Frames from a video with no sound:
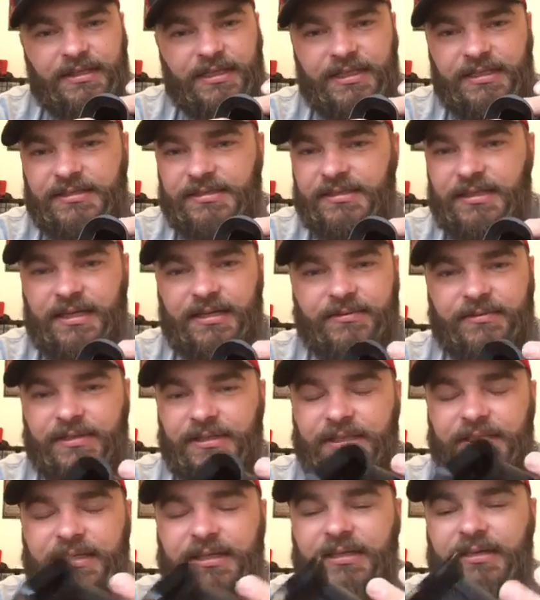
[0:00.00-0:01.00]
It's not
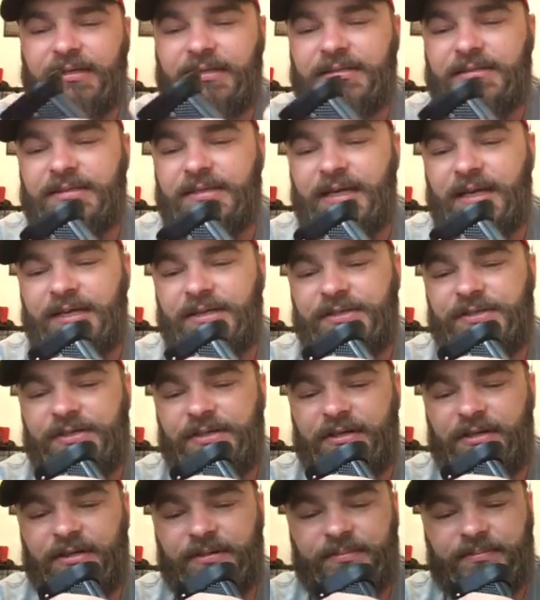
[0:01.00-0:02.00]
really there. It's not
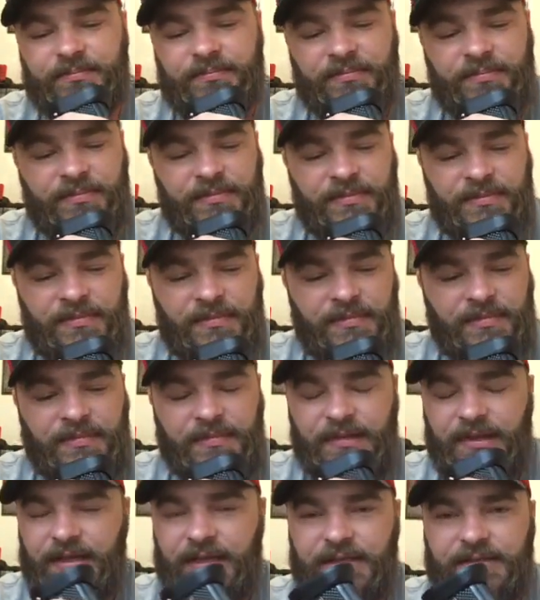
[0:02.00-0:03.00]
sharp.
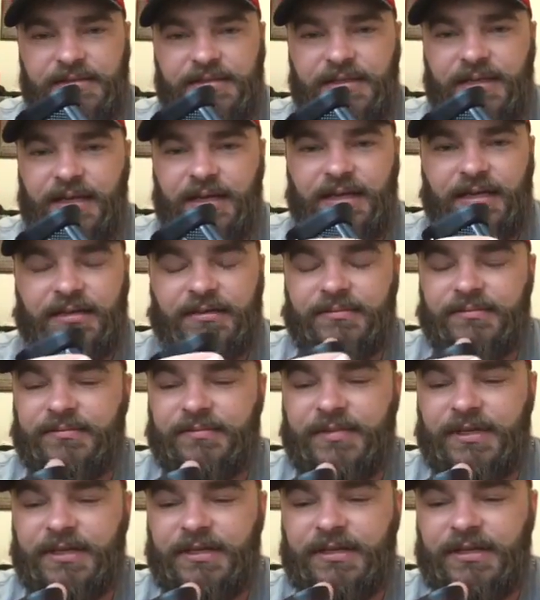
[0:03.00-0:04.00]
It's not
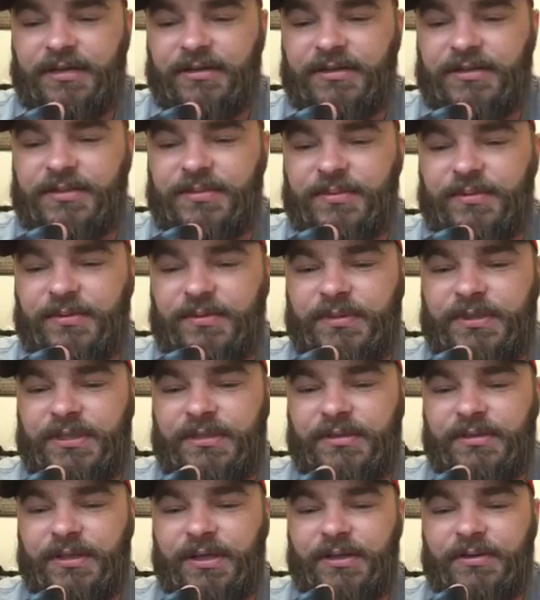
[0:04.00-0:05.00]
very noticeable when
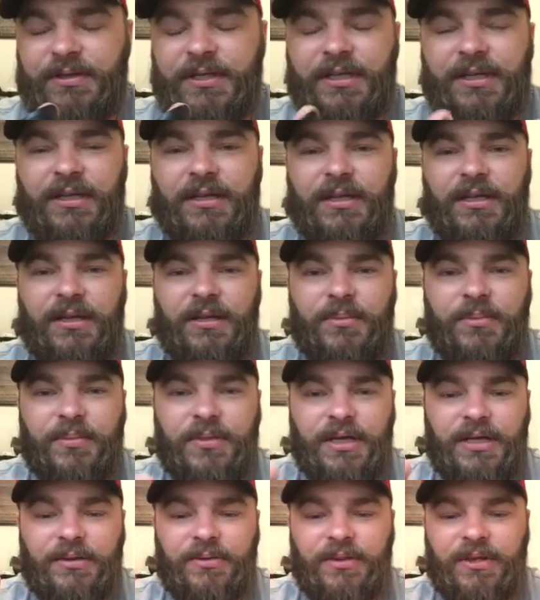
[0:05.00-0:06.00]
you're loading.
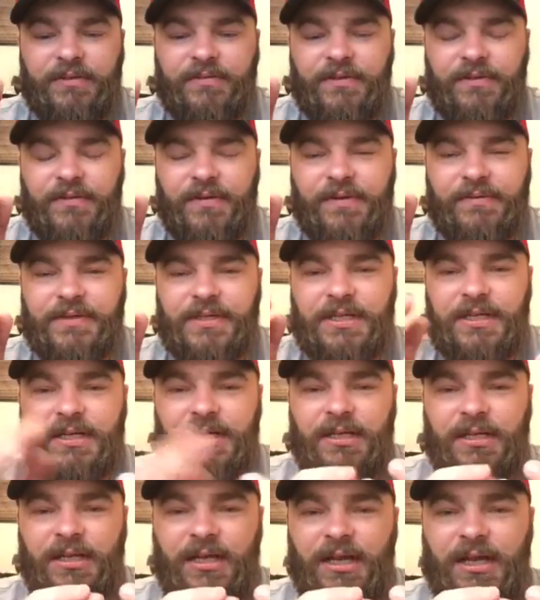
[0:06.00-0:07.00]
But if you've ever done a
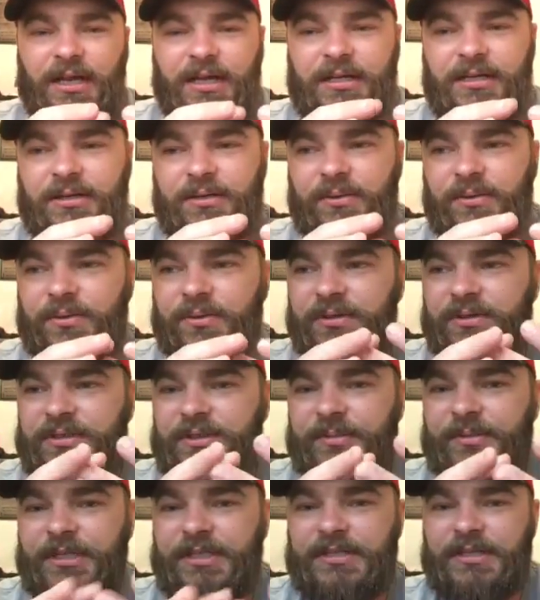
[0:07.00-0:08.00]
Glock or
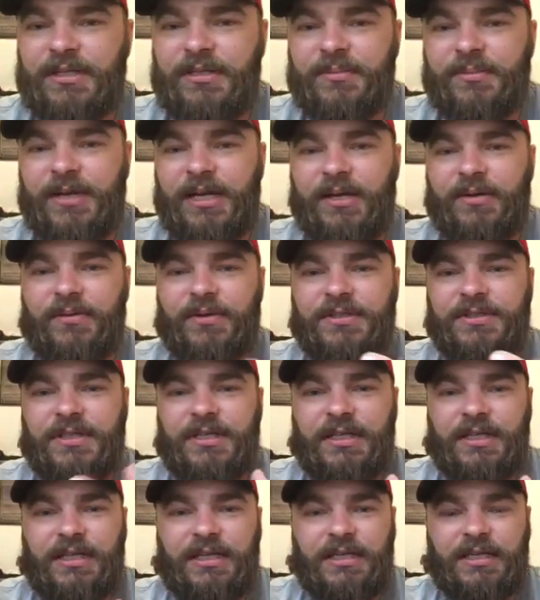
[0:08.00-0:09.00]
some of these other magwells
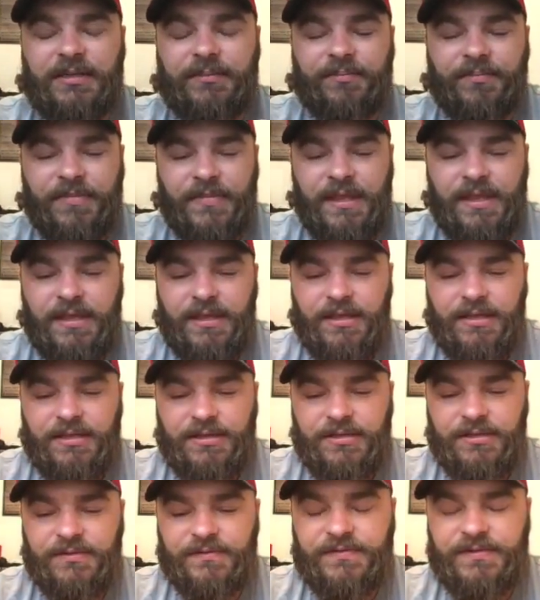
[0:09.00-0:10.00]
on a gun,
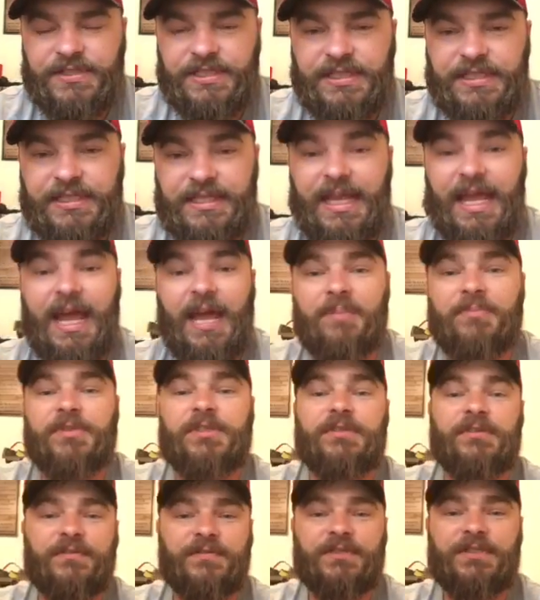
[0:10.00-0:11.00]
you've seen
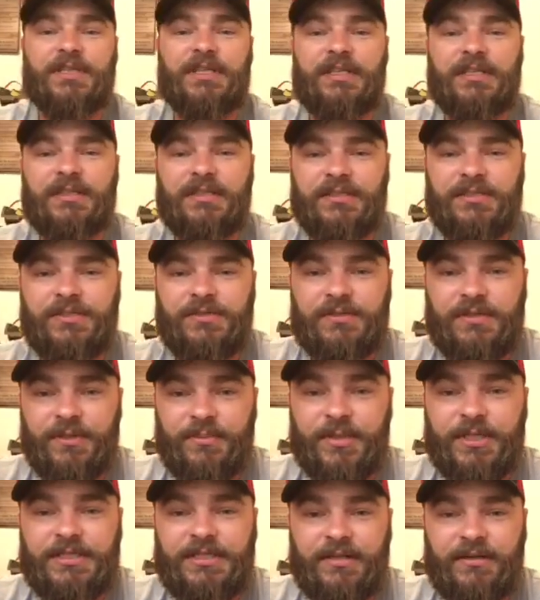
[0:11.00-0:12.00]
gaps. You've seen the
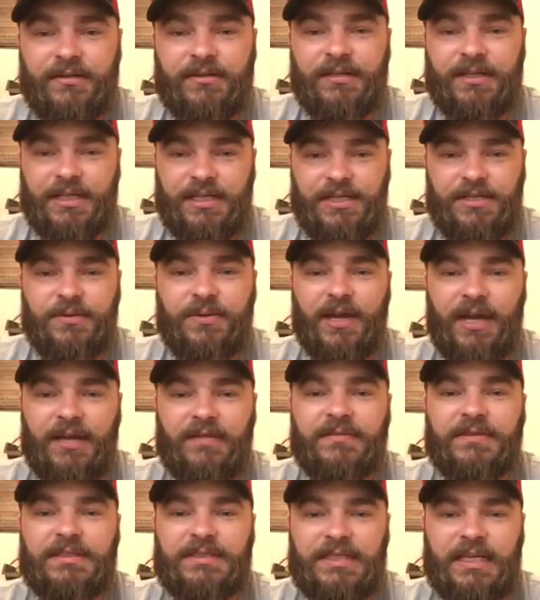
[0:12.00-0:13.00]
material that you
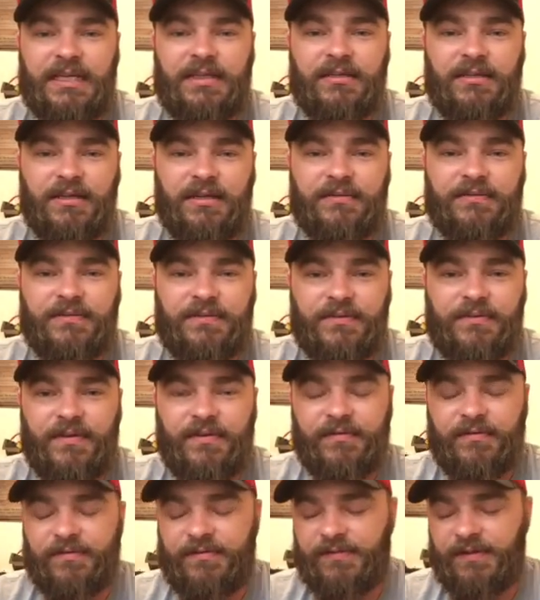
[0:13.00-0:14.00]
have to take off if you
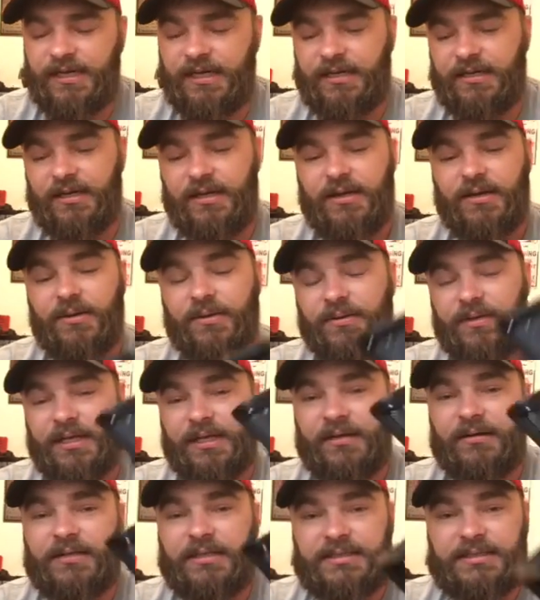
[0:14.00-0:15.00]
ever fit it. Well,
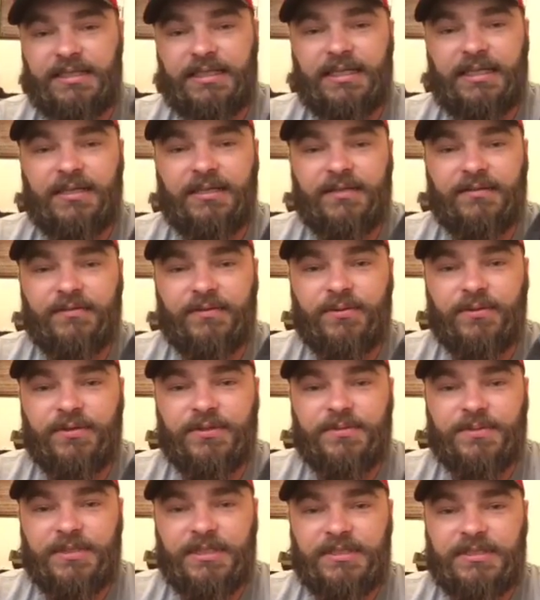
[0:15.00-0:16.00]
they already did it, of
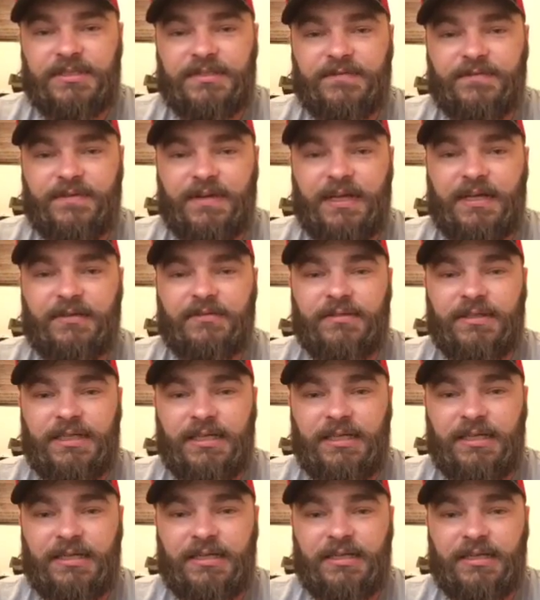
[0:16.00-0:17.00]
course, because it's a factory
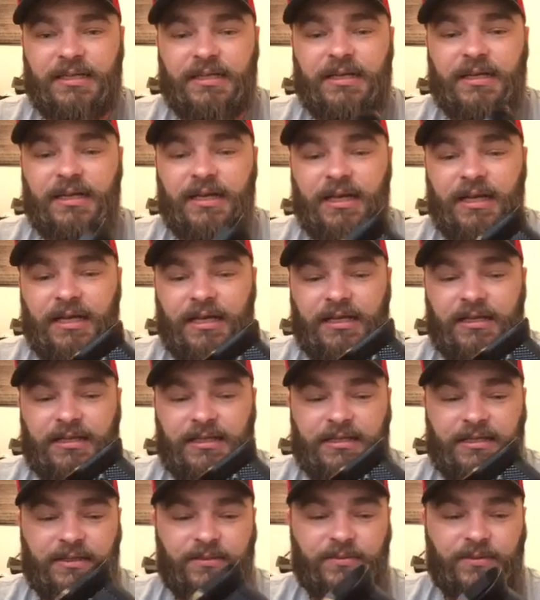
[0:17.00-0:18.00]
gun. And
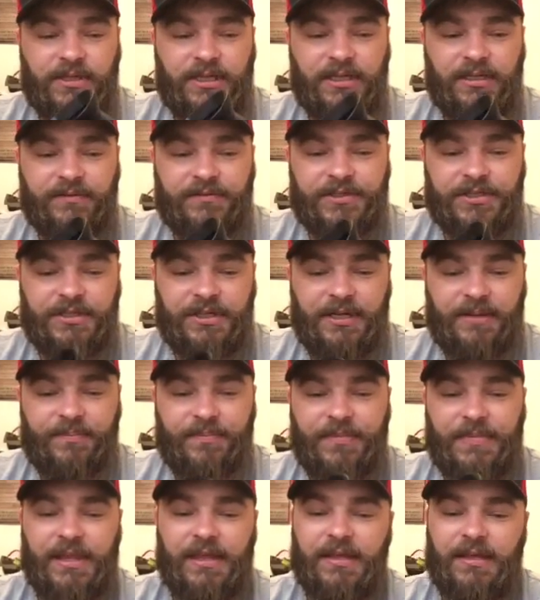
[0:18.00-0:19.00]
they did one hell of a job.